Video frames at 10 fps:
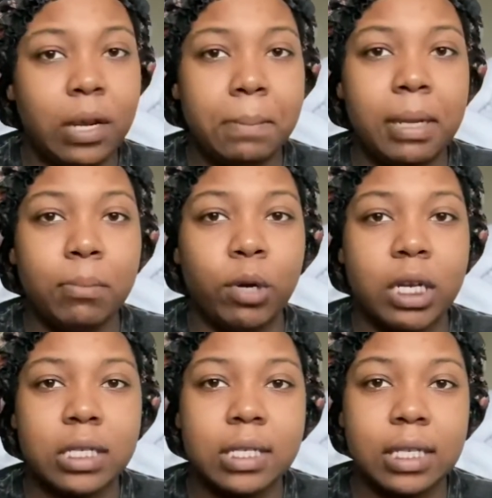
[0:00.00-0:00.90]
to be more
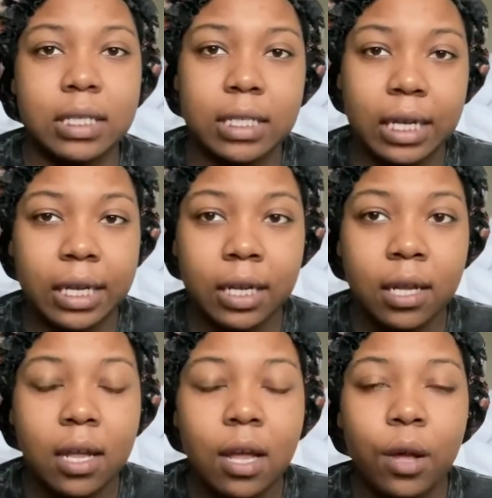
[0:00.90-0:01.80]
consistent
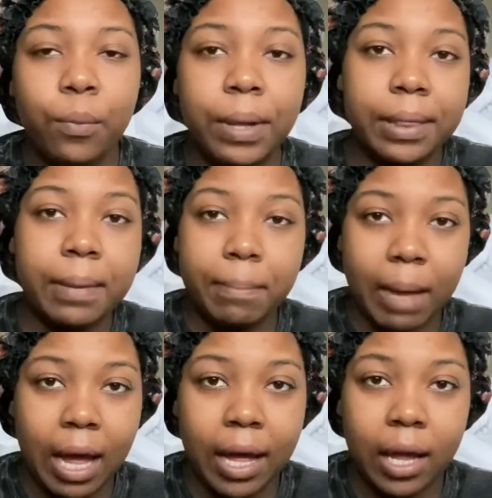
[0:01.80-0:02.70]
with
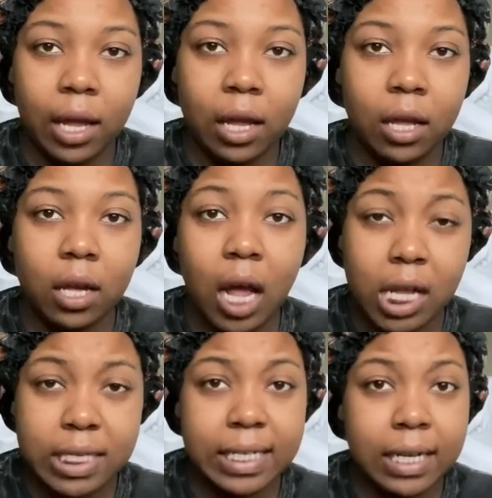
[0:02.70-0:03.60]
my
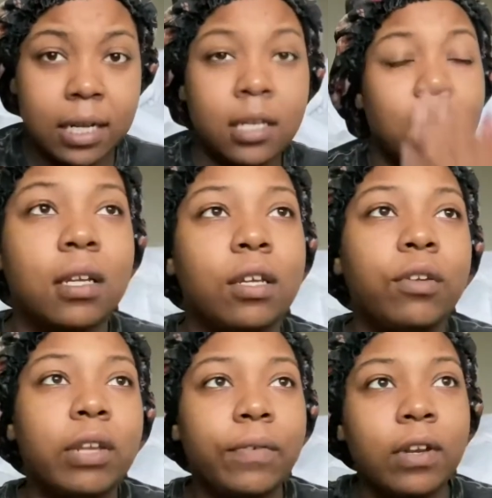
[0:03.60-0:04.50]
content.
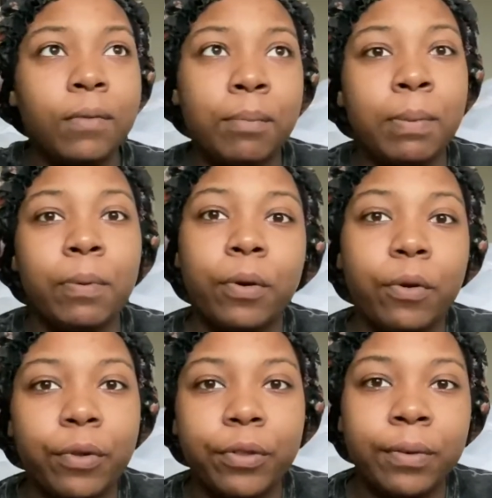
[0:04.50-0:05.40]
You never know what people are
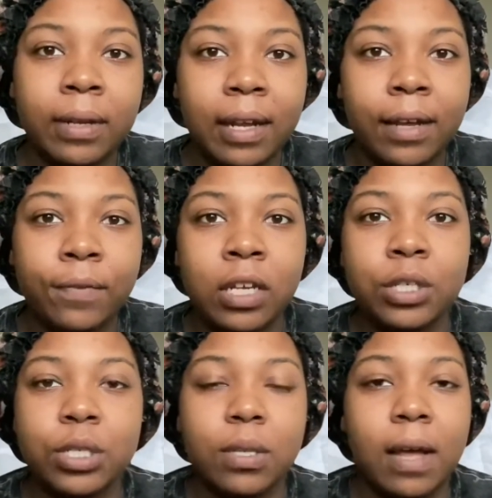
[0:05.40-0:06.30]
going through in life, and
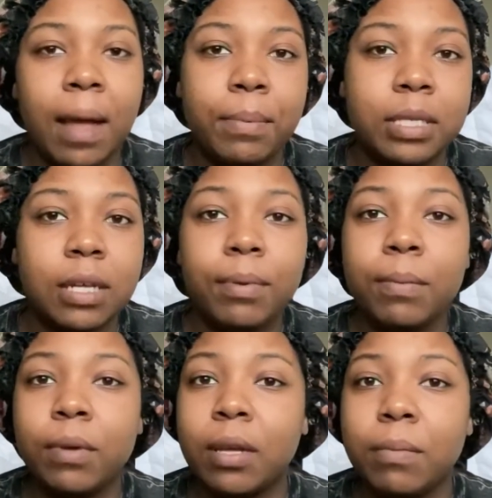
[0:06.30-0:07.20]
it just so happens that
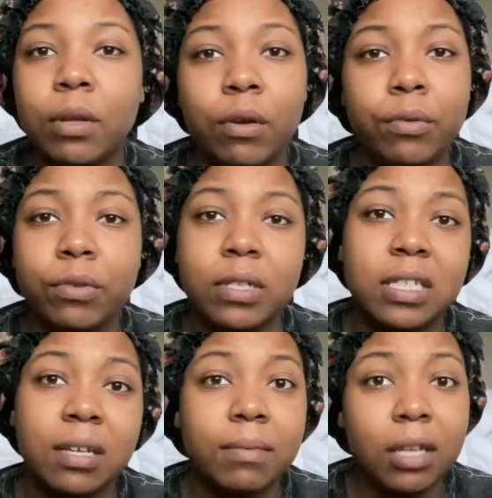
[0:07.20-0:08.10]
people can be going through the
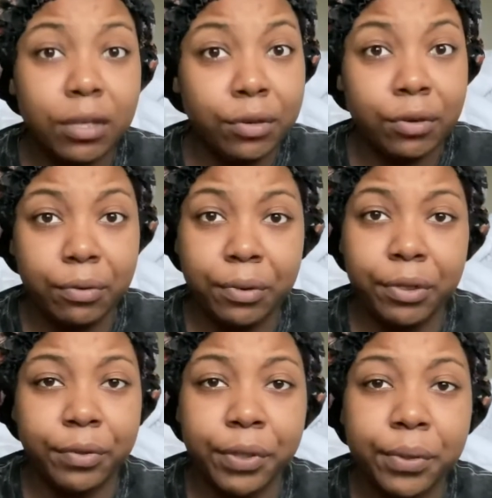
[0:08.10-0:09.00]
same thing you're
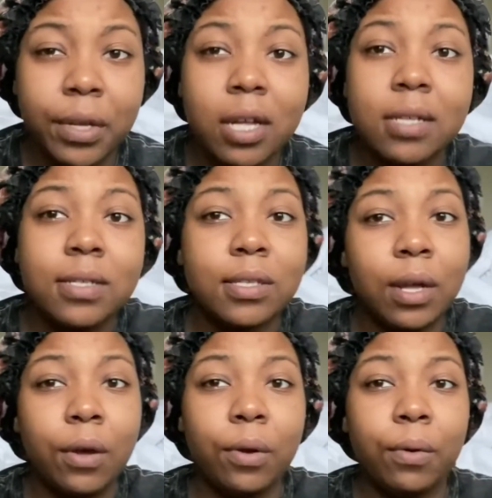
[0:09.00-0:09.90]
going through.
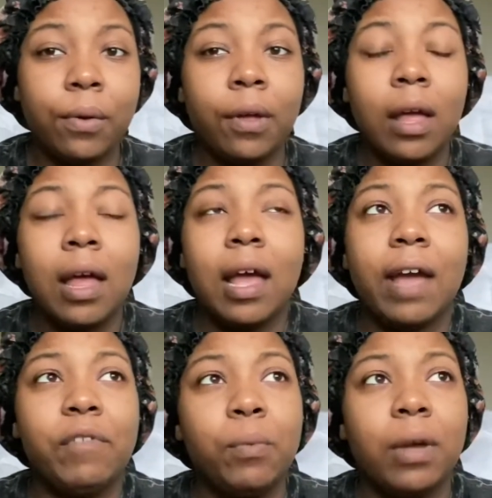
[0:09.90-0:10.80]
So
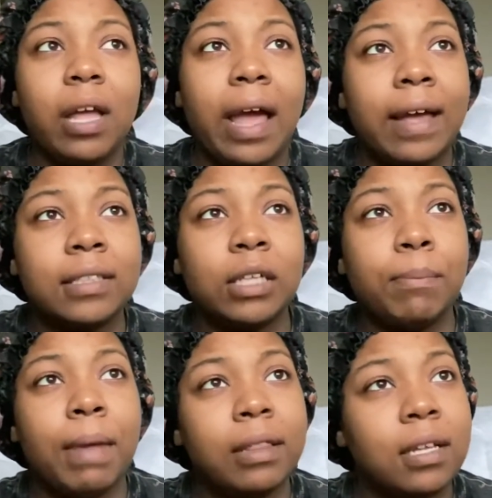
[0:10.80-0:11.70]
everyone has their
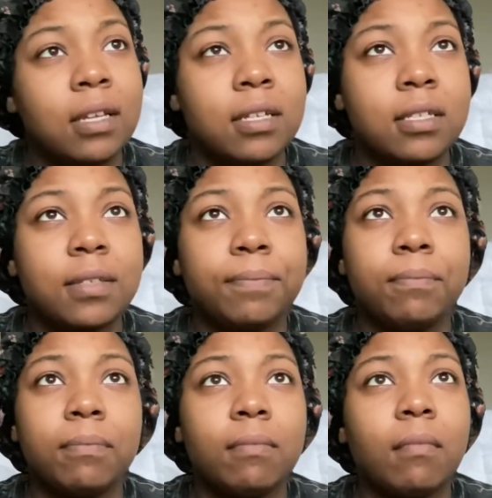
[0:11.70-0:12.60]
methods
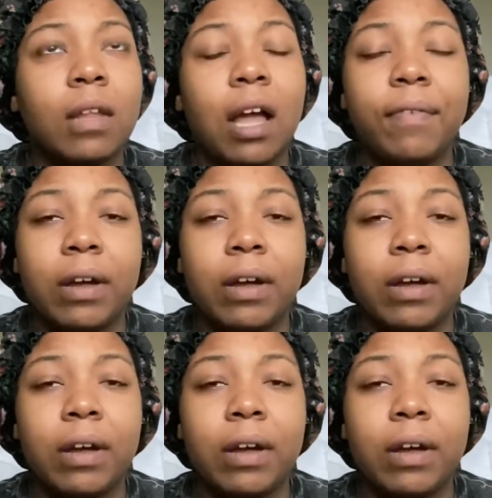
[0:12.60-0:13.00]
of how